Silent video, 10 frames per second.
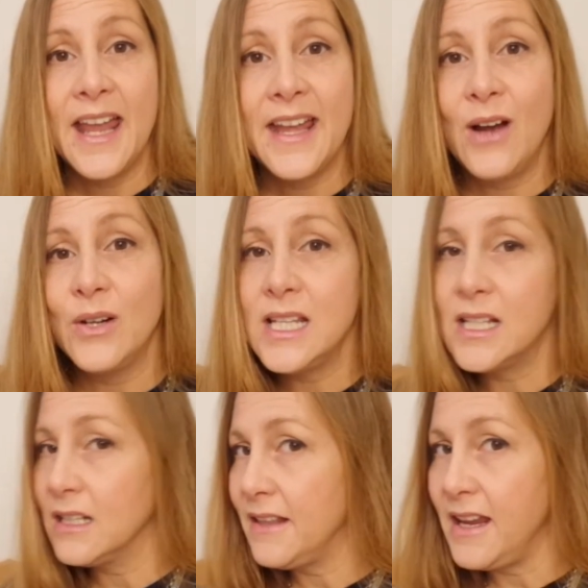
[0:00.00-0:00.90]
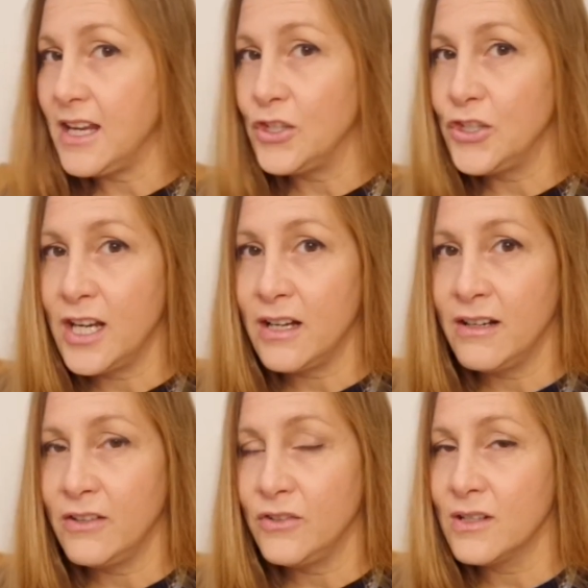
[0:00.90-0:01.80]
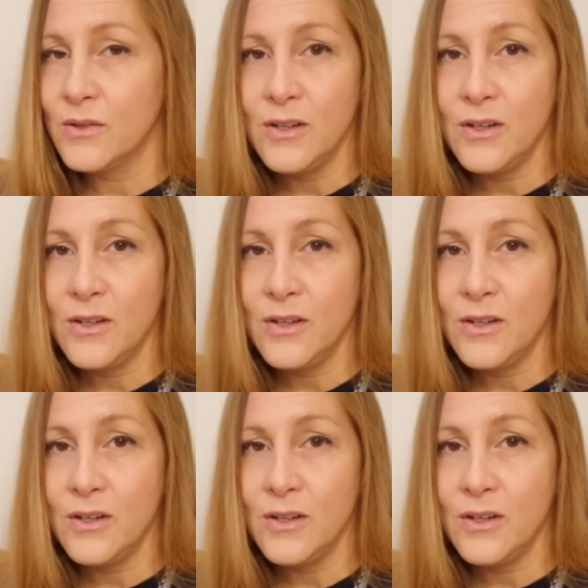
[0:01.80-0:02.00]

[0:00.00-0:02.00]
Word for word: and how easily they can share it just,